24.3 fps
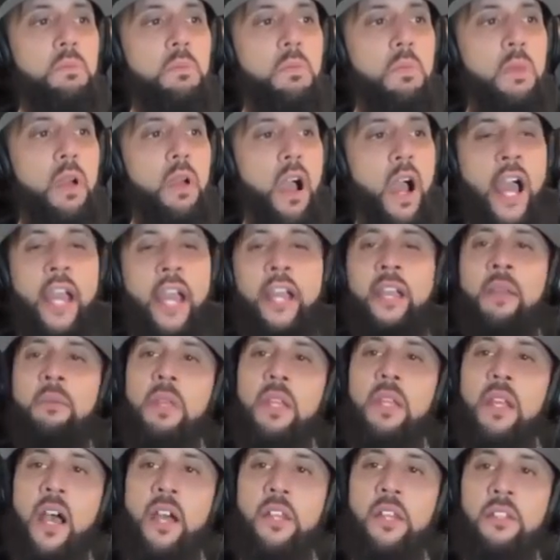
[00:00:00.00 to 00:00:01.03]
I can be
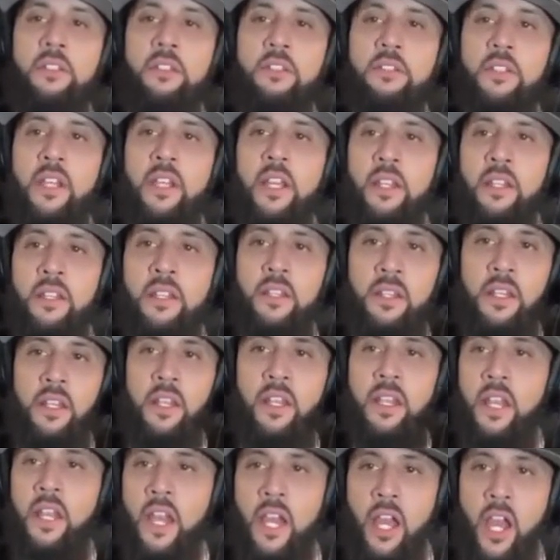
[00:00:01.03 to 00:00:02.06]
honest
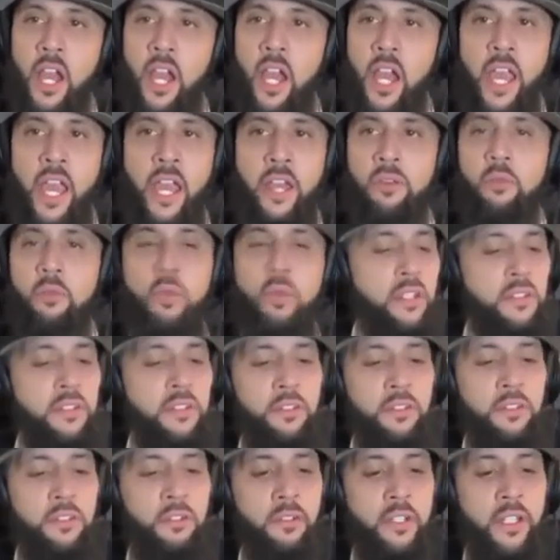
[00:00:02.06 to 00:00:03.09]
and we could
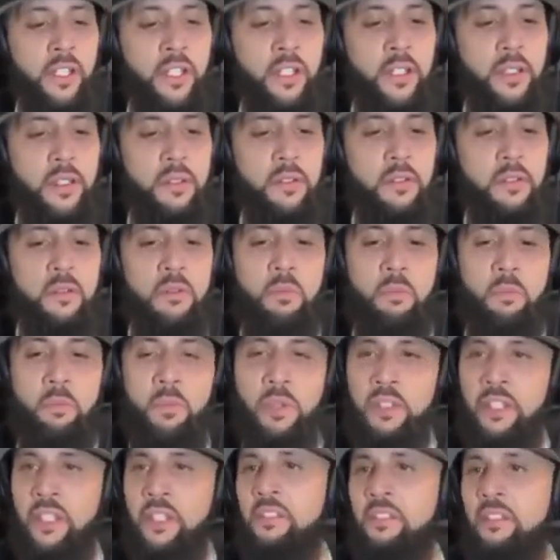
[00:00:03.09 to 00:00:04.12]
disagree, but
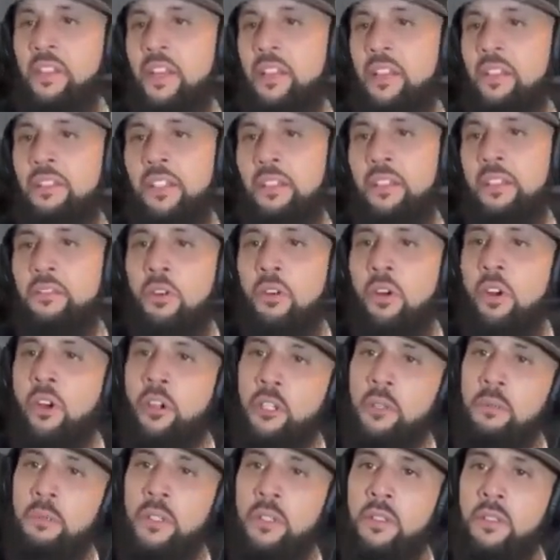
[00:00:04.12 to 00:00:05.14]
that's that. There's no argument,
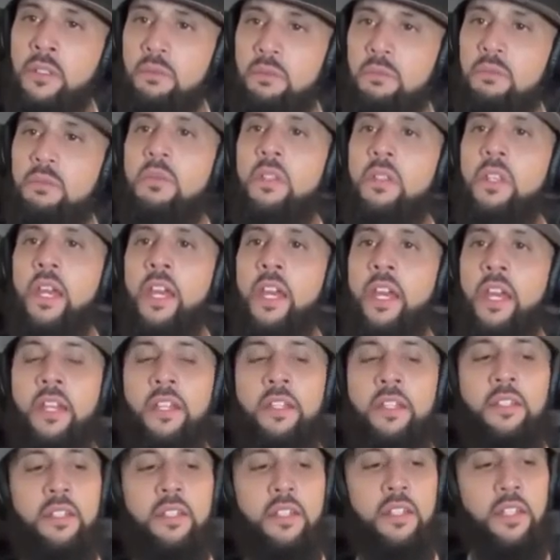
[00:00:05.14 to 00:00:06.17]
and
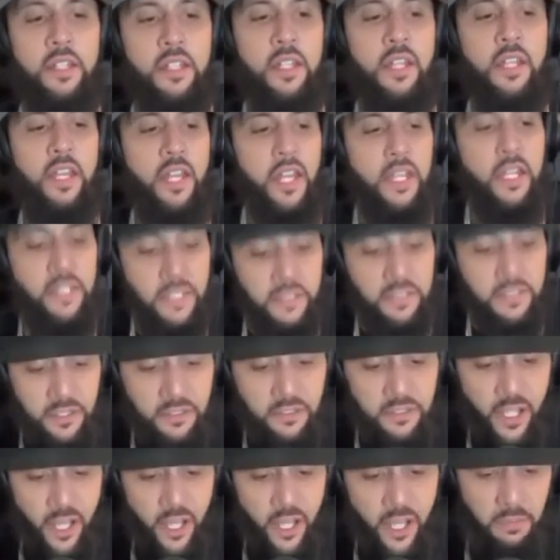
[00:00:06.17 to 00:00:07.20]
and that takes
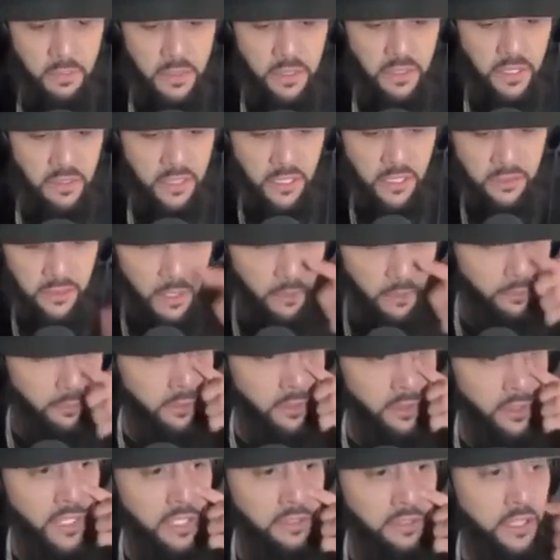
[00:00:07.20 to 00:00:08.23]
time, and that takes effort, and that
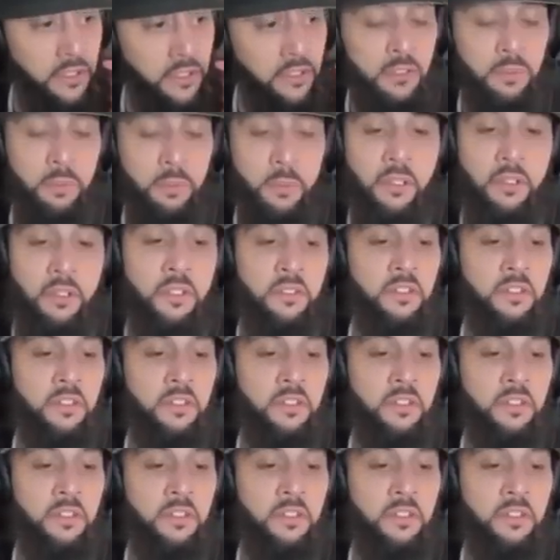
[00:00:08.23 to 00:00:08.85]
takes experience,